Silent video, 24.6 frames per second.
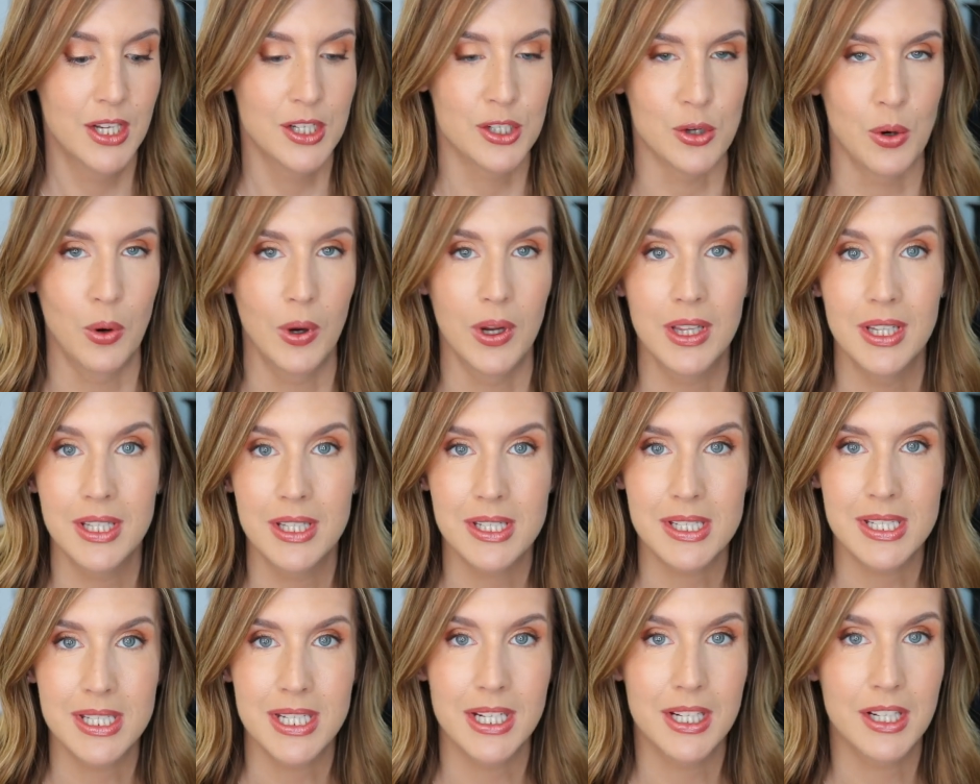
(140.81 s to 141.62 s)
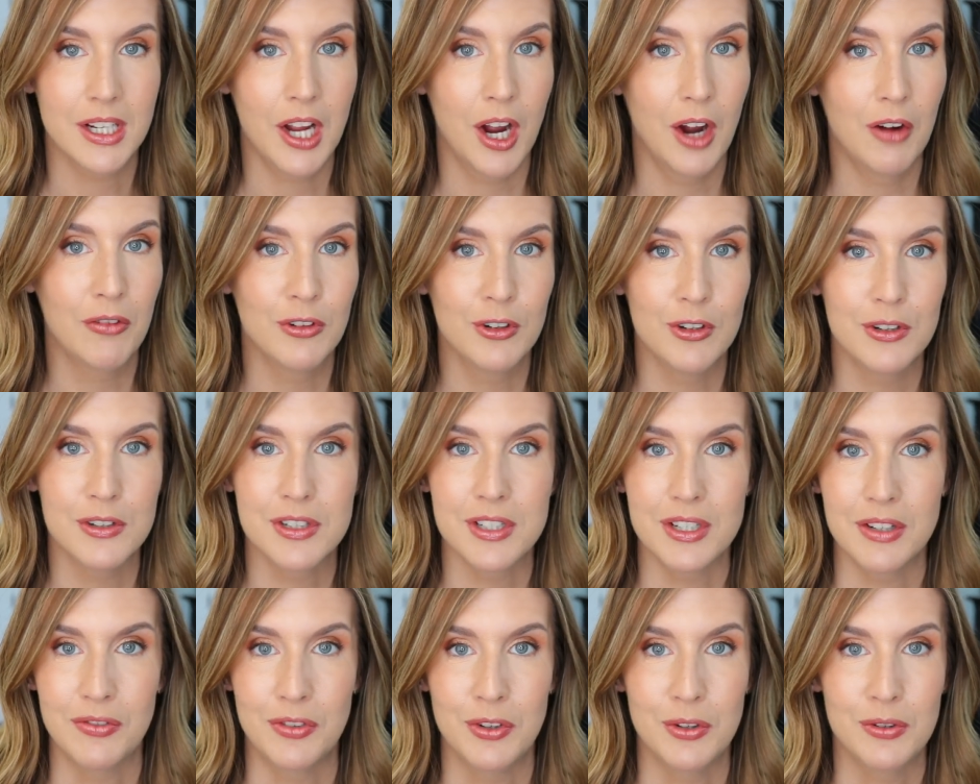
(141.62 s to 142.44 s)
Toilet seat
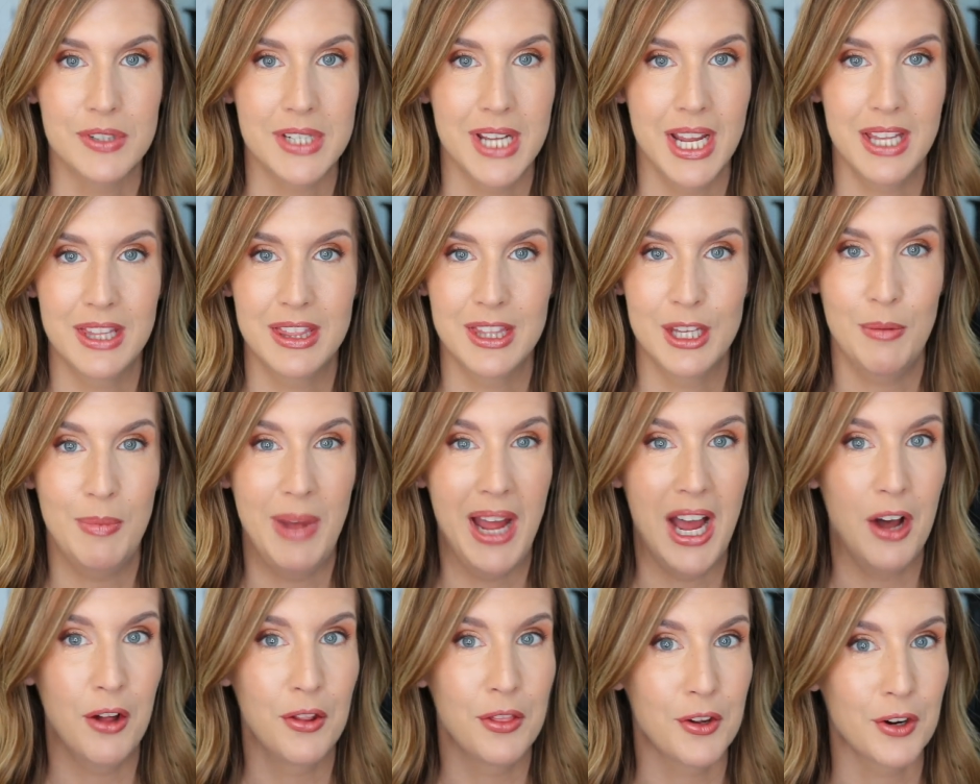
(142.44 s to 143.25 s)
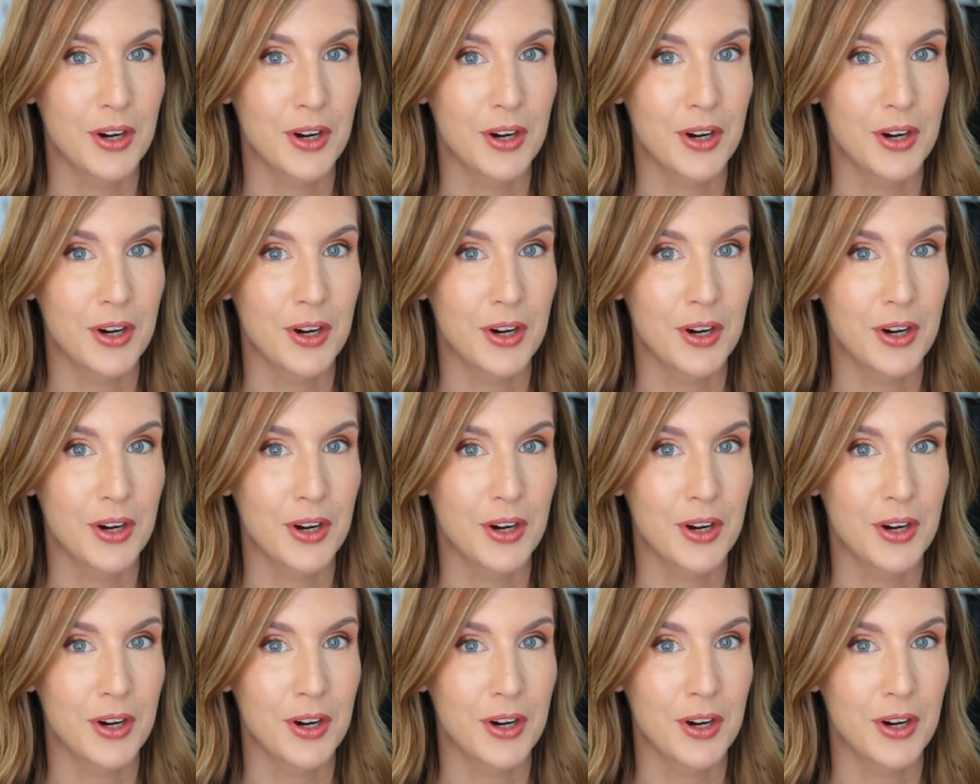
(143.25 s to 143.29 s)
covers, if you take them out,